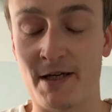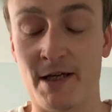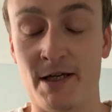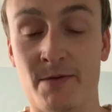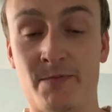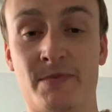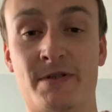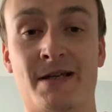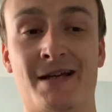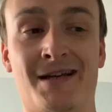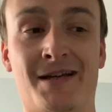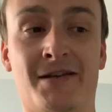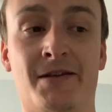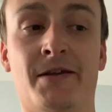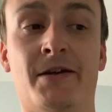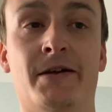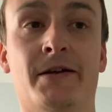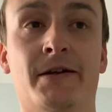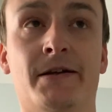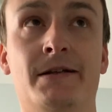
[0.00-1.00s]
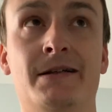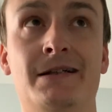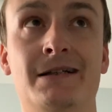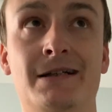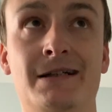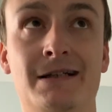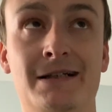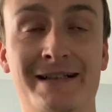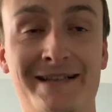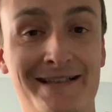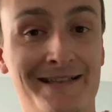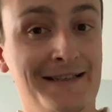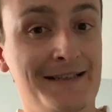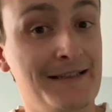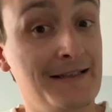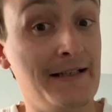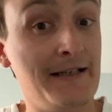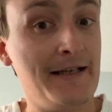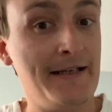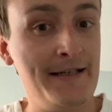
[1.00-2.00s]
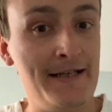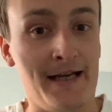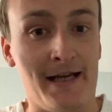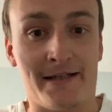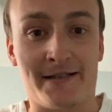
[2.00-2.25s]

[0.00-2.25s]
games and uh, yeah,